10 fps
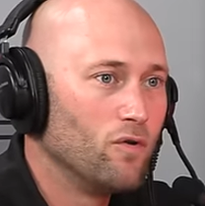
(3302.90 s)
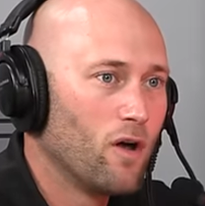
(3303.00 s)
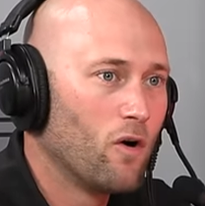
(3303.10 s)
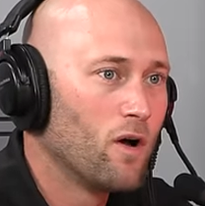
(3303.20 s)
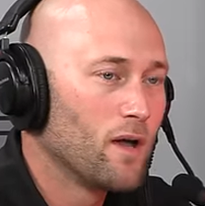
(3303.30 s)

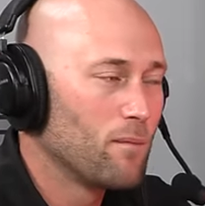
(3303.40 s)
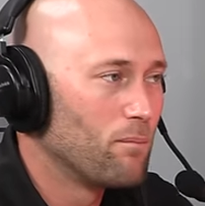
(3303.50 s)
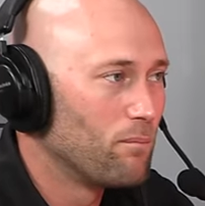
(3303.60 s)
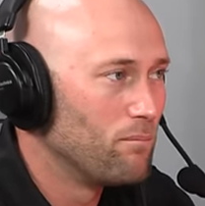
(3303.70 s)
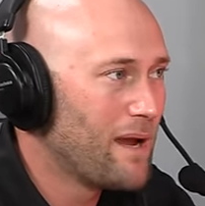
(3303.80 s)
uno,
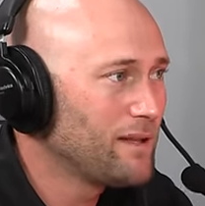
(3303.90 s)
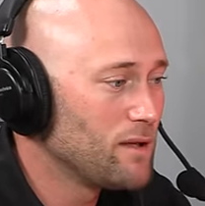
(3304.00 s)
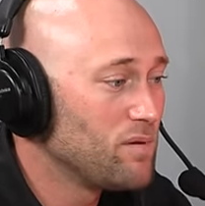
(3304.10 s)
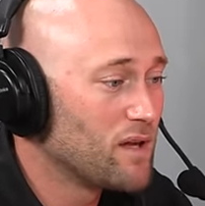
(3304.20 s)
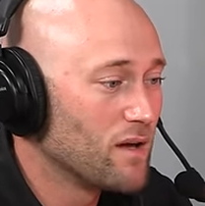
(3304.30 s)

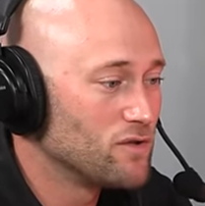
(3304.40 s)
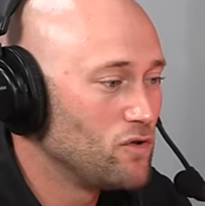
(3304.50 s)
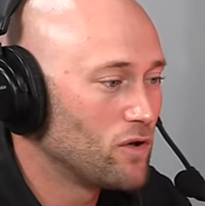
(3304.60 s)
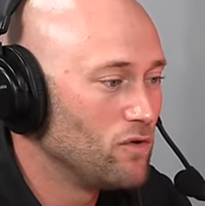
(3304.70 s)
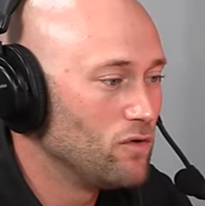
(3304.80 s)
mainly because
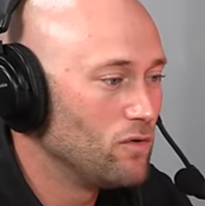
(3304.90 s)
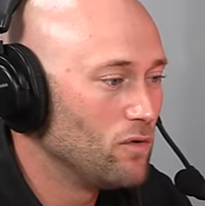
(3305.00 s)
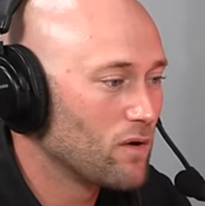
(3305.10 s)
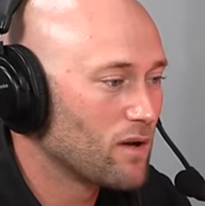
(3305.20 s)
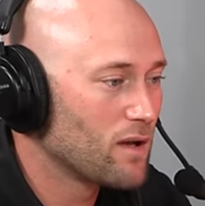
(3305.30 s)
you can
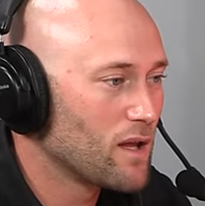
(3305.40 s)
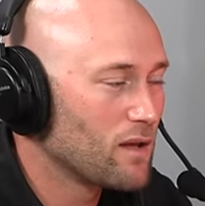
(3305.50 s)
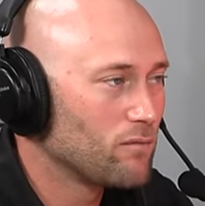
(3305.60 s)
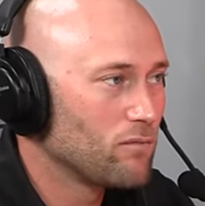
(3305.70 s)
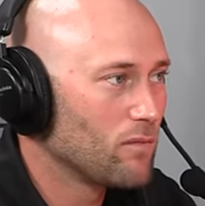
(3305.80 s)
do
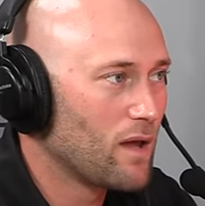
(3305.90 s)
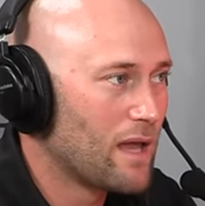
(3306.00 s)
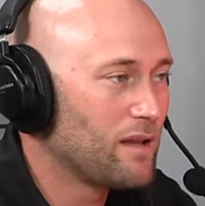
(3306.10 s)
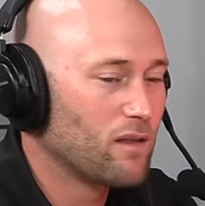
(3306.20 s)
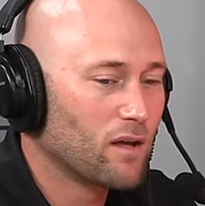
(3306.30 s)

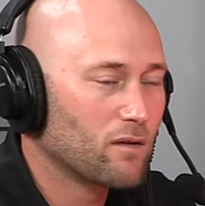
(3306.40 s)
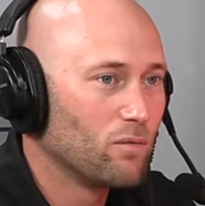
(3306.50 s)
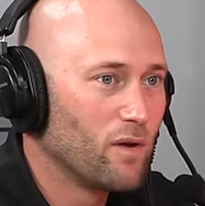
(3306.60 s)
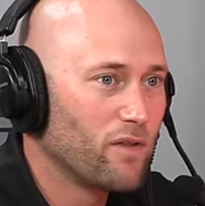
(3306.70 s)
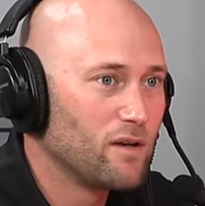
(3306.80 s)
anything
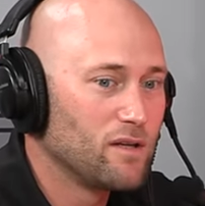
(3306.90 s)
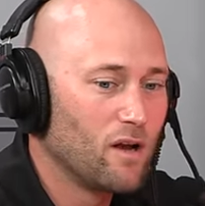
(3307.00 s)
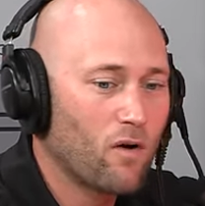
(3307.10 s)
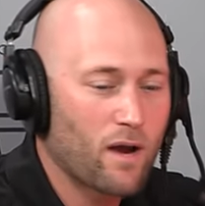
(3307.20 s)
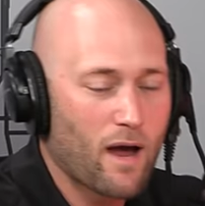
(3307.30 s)
with it, you
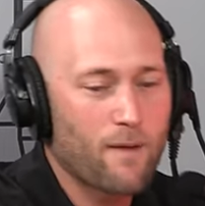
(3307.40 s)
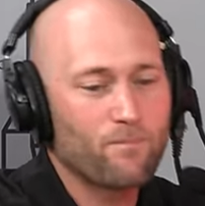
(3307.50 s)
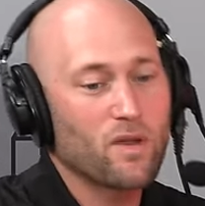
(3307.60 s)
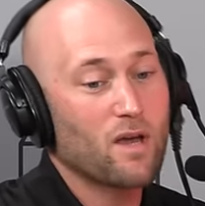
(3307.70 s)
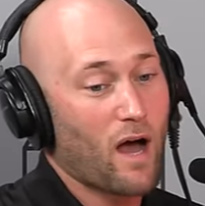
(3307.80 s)
know, and
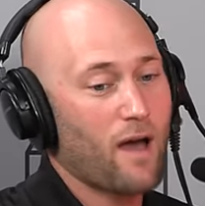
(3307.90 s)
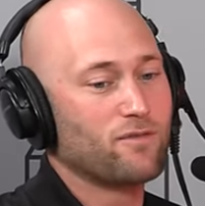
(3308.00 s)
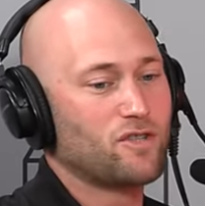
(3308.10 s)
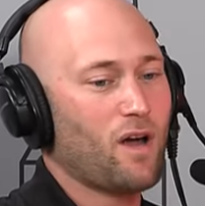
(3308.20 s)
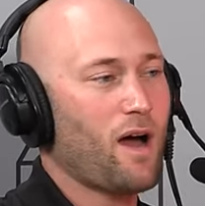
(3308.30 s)
I'm,
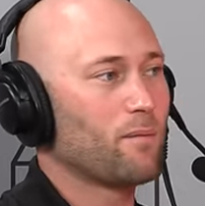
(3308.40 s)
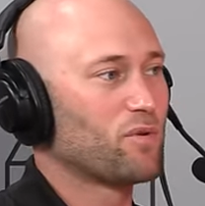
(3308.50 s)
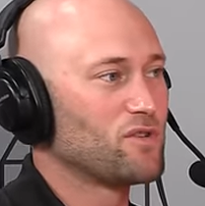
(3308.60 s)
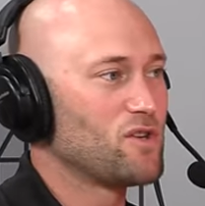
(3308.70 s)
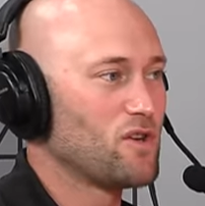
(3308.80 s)
I've shot
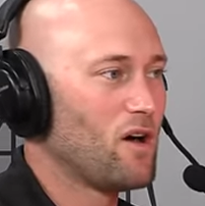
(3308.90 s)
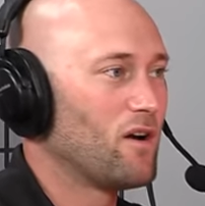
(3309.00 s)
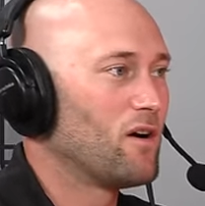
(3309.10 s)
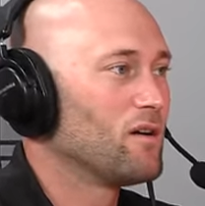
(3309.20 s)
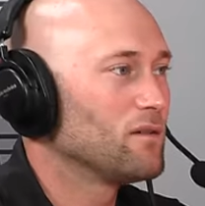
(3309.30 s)
Precision
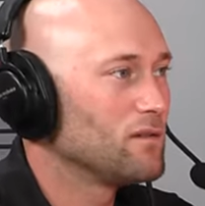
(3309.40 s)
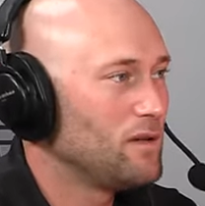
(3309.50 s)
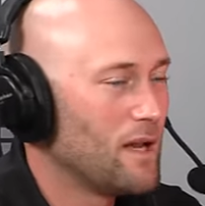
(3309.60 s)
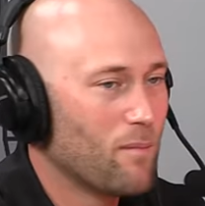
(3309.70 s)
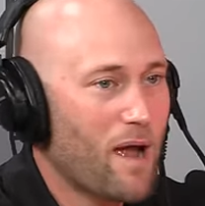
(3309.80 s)
Hunter
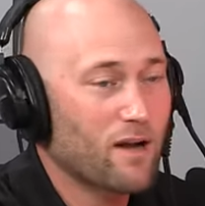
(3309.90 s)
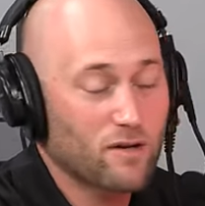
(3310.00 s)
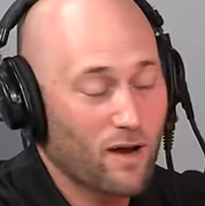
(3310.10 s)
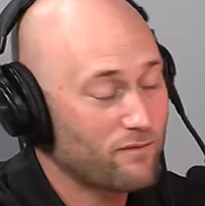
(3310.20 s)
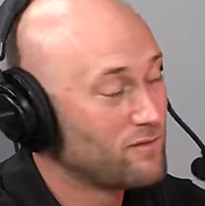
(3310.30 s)
in a match.
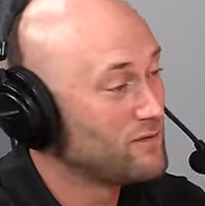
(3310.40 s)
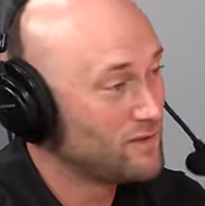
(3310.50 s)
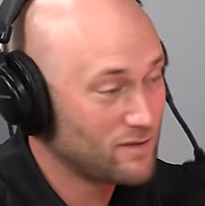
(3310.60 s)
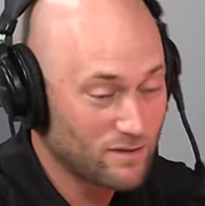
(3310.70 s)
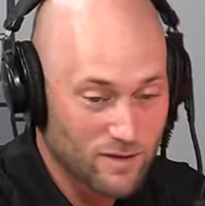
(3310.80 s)
I've
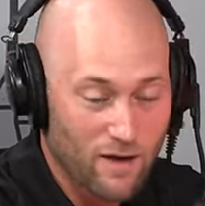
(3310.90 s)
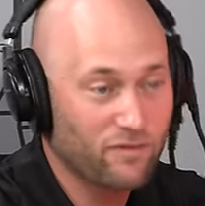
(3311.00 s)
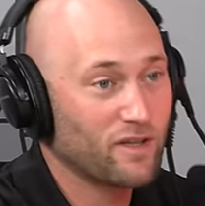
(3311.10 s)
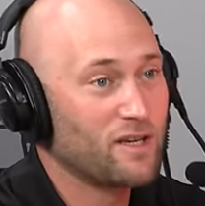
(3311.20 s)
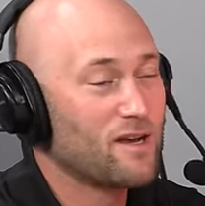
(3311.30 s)

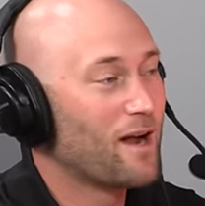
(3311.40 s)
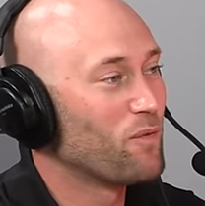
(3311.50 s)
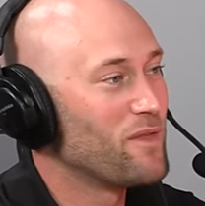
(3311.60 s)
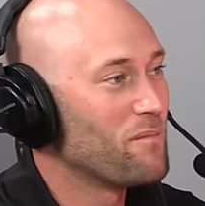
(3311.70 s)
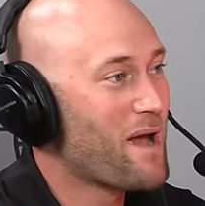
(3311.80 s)
definitely did not
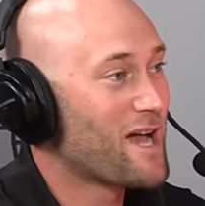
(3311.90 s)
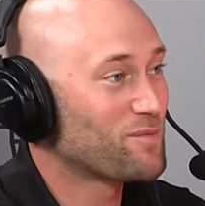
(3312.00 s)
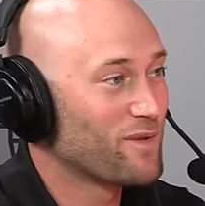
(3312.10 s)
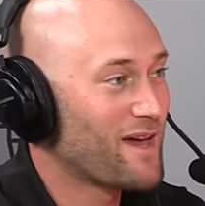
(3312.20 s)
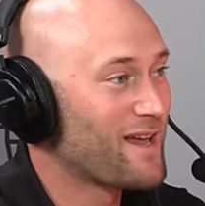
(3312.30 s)
win the
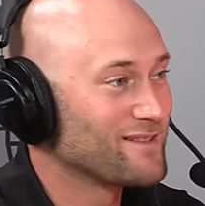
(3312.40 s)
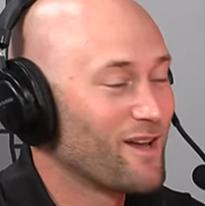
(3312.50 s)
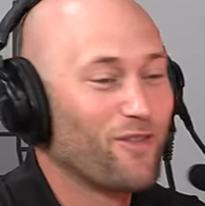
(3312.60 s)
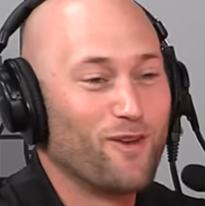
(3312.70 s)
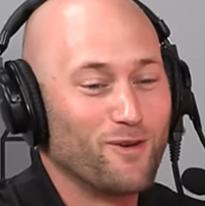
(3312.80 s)
match, but that has nothing